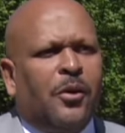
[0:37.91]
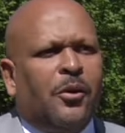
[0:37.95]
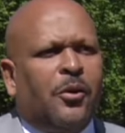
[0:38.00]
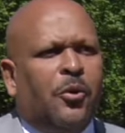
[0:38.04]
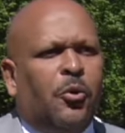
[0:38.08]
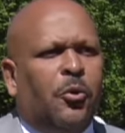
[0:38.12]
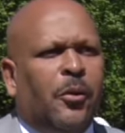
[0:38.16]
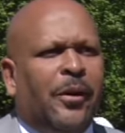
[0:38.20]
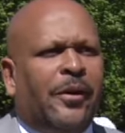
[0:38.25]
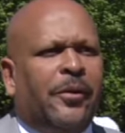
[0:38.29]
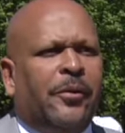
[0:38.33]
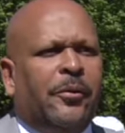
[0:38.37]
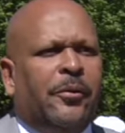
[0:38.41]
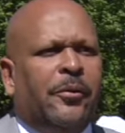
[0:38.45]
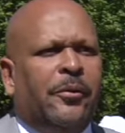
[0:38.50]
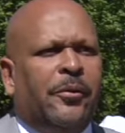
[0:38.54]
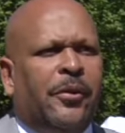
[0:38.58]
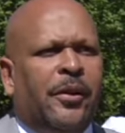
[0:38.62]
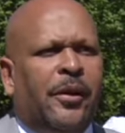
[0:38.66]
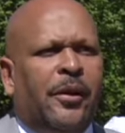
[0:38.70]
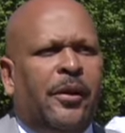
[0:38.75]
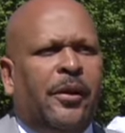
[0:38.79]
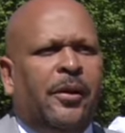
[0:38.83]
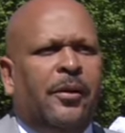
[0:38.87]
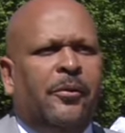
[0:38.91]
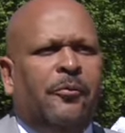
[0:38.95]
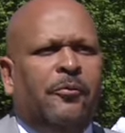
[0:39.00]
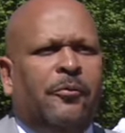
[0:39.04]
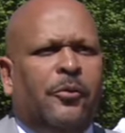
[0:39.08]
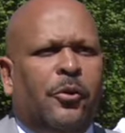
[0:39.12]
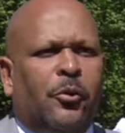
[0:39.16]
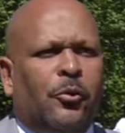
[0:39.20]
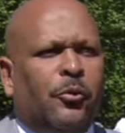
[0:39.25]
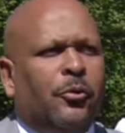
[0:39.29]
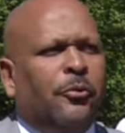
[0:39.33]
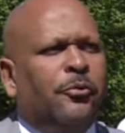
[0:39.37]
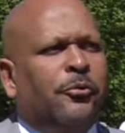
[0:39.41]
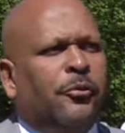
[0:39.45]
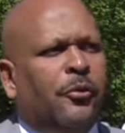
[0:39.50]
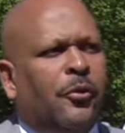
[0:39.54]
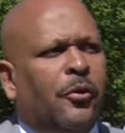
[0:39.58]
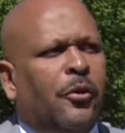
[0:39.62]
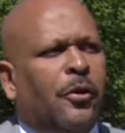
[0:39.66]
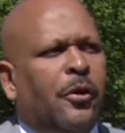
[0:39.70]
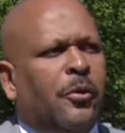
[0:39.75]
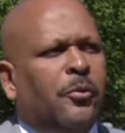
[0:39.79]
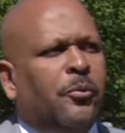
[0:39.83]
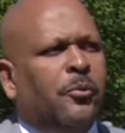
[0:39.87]
quicker than voter
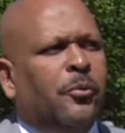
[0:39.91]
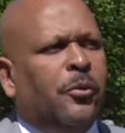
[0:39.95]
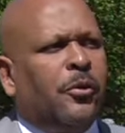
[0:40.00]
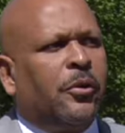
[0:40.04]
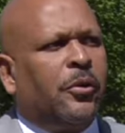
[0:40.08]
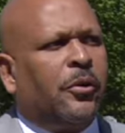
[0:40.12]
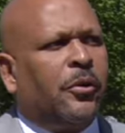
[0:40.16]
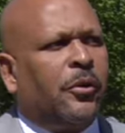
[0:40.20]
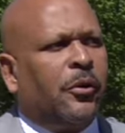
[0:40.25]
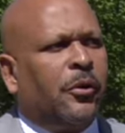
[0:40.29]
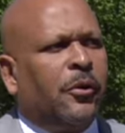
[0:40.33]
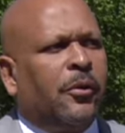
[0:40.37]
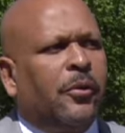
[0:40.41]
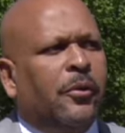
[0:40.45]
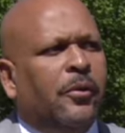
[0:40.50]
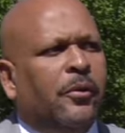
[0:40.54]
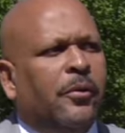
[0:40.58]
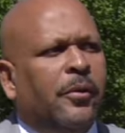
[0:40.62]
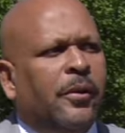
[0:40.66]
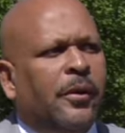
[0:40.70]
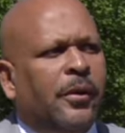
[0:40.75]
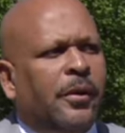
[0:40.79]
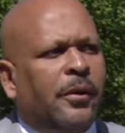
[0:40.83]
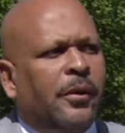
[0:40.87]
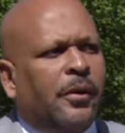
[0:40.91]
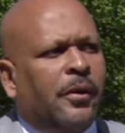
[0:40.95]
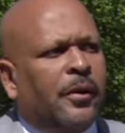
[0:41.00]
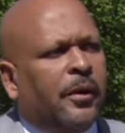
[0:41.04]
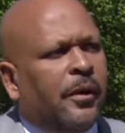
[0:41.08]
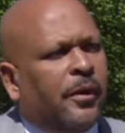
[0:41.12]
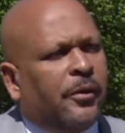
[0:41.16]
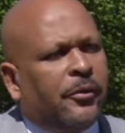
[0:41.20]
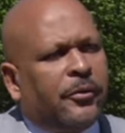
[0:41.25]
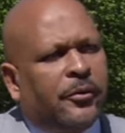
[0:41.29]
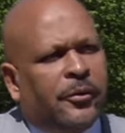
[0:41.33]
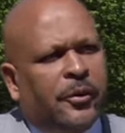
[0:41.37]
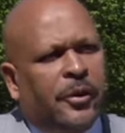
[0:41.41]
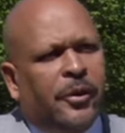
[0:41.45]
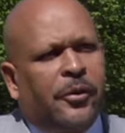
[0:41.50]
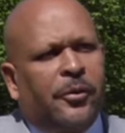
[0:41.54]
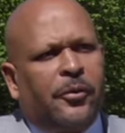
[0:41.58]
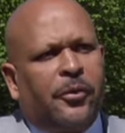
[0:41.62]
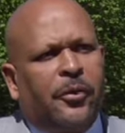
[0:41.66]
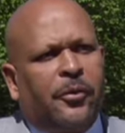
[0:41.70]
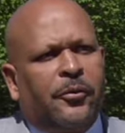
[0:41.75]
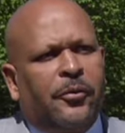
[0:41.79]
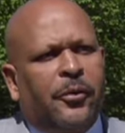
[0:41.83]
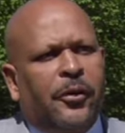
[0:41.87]
fraud would occur in the state of
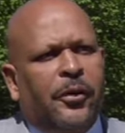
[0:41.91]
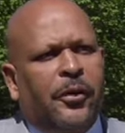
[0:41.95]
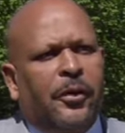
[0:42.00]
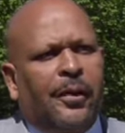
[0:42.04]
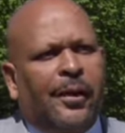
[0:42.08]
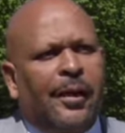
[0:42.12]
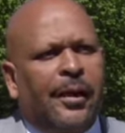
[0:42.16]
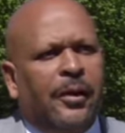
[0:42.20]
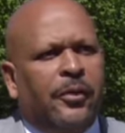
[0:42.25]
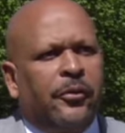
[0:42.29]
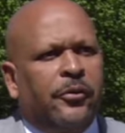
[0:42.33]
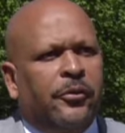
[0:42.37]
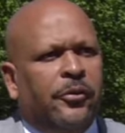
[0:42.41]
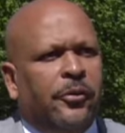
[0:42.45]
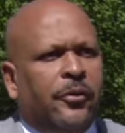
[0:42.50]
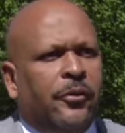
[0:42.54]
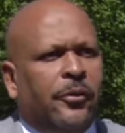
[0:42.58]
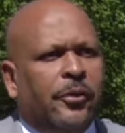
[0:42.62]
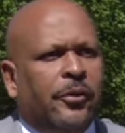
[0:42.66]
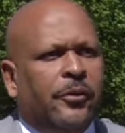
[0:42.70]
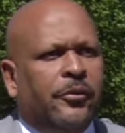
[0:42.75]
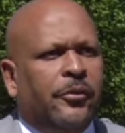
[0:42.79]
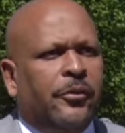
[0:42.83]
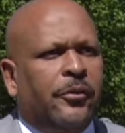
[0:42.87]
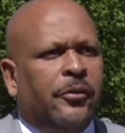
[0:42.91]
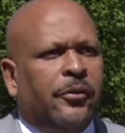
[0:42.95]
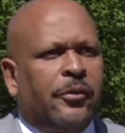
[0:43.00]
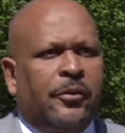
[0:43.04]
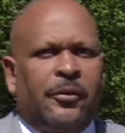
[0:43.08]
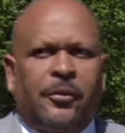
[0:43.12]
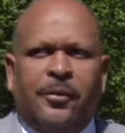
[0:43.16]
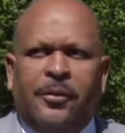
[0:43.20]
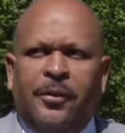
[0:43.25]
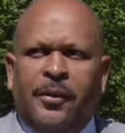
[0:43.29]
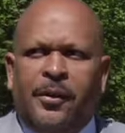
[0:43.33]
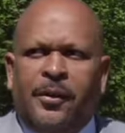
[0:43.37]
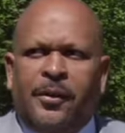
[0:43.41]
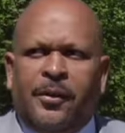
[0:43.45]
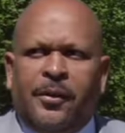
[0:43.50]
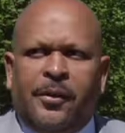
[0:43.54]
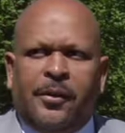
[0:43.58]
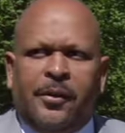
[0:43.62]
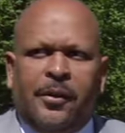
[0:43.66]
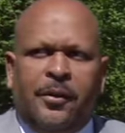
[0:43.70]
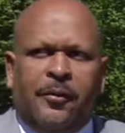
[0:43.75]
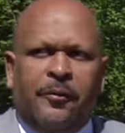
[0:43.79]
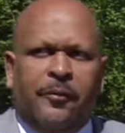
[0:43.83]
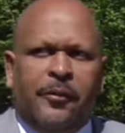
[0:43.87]
North Carolina. So this is a
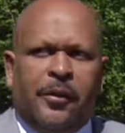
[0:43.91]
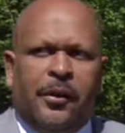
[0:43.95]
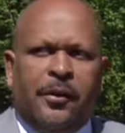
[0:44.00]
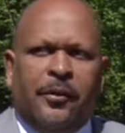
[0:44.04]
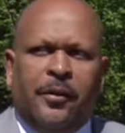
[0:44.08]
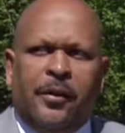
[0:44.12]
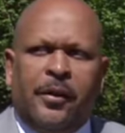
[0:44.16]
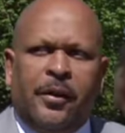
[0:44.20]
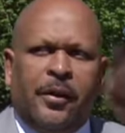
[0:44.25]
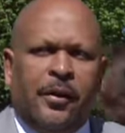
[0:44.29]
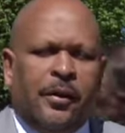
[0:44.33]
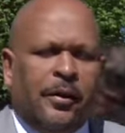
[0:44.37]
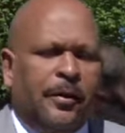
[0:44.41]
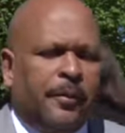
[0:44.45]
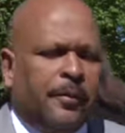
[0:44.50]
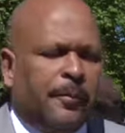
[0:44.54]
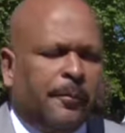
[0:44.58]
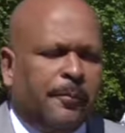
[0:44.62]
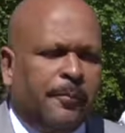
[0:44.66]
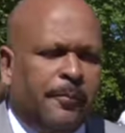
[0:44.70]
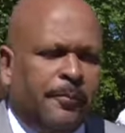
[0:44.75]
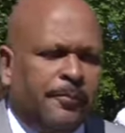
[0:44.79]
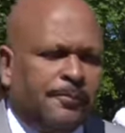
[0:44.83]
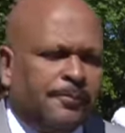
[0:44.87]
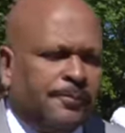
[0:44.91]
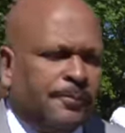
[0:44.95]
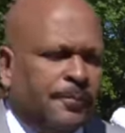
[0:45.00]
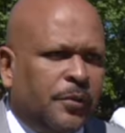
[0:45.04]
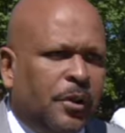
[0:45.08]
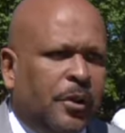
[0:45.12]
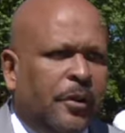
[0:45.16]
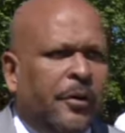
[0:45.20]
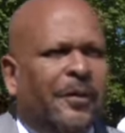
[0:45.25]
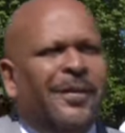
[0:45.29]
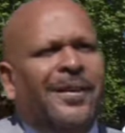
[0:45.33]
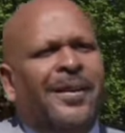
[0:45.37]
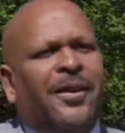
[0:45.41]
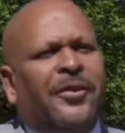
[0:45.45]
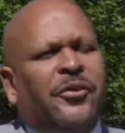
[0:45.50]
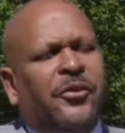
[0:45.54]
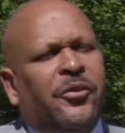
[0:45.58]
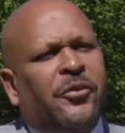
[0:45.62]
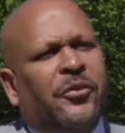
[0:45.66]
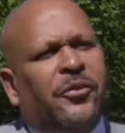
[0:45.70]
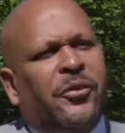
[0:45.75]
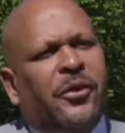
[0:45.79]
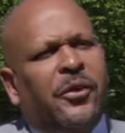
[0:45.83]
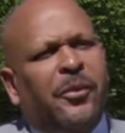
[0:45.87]
very
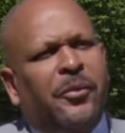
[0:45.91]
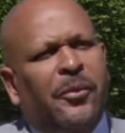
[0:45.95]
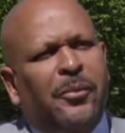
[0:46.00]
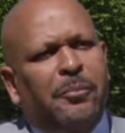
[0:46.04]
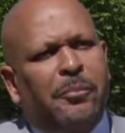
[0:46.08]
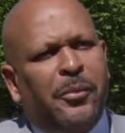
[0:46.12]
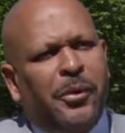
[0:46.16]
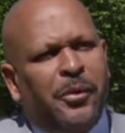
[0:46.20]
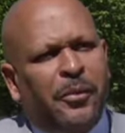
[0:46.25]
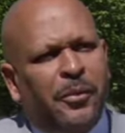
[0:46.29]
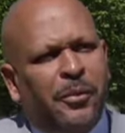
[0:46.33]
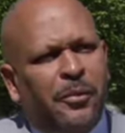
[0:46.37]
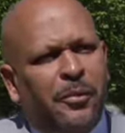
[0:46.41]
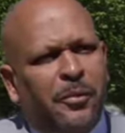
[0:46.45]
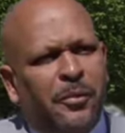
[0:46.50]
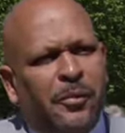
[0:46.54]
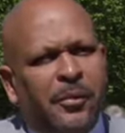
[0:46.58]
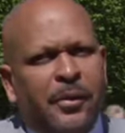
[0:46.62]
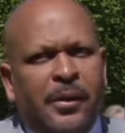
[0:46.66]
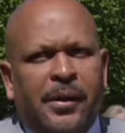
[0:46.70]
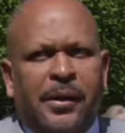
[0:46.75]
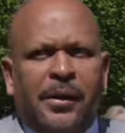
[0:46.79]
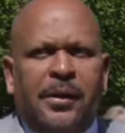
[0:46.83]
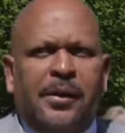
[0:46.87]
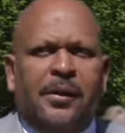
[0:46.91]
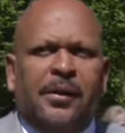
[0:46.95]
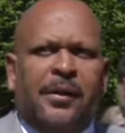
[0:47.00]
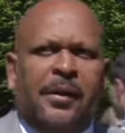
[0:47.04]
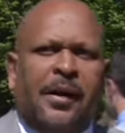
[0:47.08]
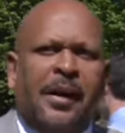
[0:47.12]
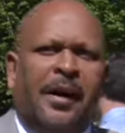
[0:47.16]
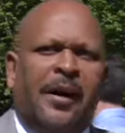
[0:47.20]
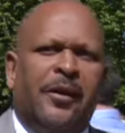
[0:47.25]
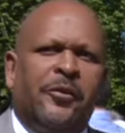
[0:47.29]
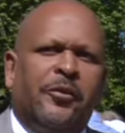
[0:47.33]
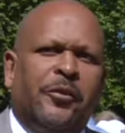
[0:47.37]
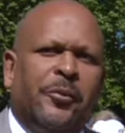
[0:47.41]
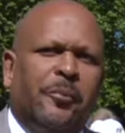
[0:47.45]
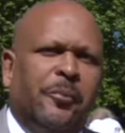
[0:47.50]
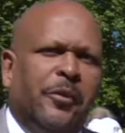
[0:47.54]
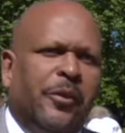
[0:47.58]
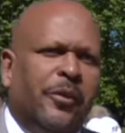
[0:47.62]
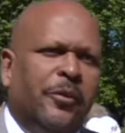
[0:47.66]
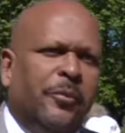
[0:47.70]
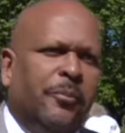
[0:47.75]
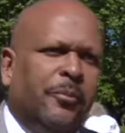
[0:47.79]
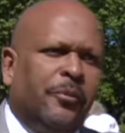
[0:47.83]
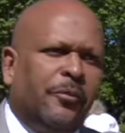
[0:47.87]
unnecessary bill. It has some
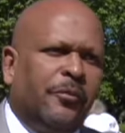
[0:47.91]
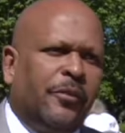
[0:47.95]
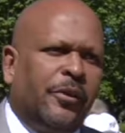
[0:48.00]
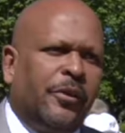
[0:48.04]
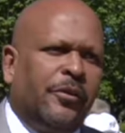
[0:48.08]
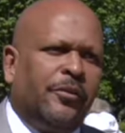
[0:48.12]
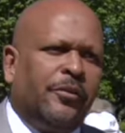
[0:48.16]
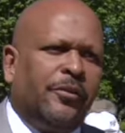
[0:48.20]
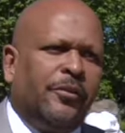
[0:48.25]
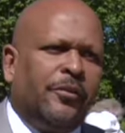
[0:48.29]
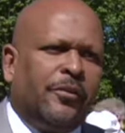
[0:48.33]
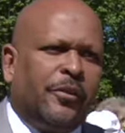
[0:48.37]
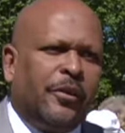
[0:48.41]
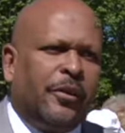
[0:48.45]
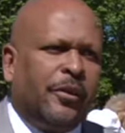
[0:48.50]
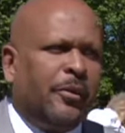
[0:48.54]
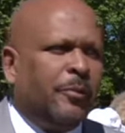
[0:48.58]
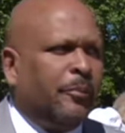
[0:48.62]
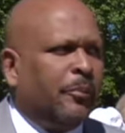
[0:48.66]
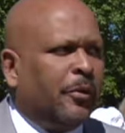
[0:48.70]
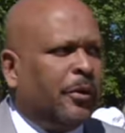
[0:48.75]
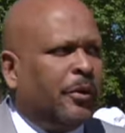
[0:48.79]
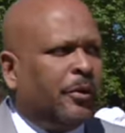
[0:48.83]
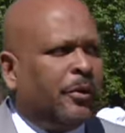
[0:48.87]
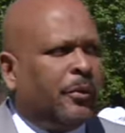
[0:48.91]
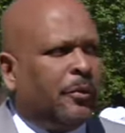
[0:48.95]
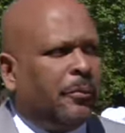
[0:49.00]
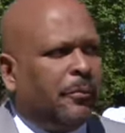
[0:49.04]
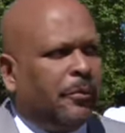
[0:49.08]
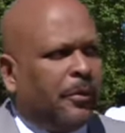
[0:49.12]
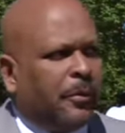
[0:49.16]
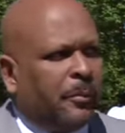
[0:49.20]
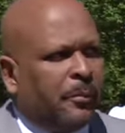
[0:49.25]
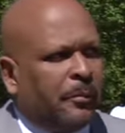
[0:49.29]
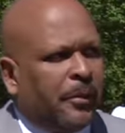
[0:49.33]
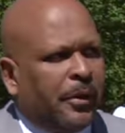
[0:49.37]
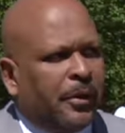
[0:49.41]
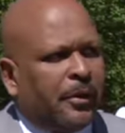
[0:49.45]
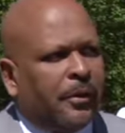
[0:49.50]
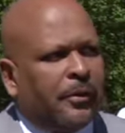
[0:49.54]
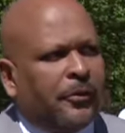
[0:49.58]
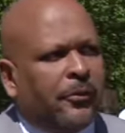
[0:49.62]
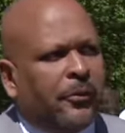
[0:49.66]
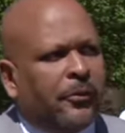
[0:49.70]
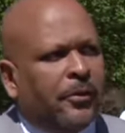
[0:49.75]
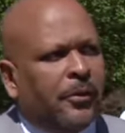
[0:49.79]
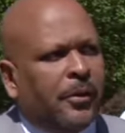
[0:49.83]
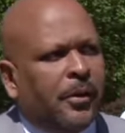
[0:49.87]
other provisions in it, but the
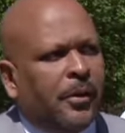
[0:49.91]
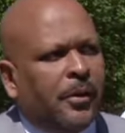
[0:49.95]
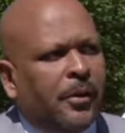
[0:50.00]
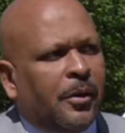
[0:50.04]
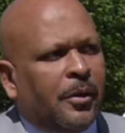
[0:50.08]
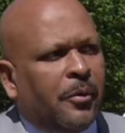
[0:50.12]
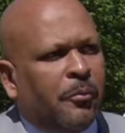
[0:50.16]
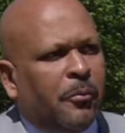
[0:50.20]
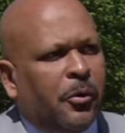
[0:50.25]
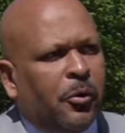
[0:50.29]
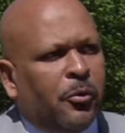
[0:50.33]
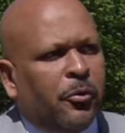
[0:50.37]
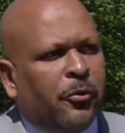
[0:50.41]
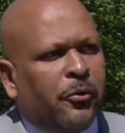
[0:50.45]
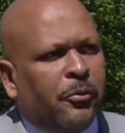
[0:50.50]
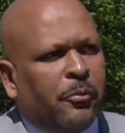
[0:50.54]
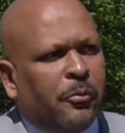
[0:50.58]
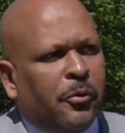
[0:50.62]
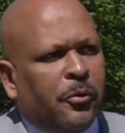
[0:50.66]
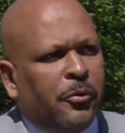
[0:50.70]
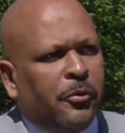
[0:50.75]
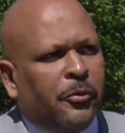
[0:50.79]
biggest, most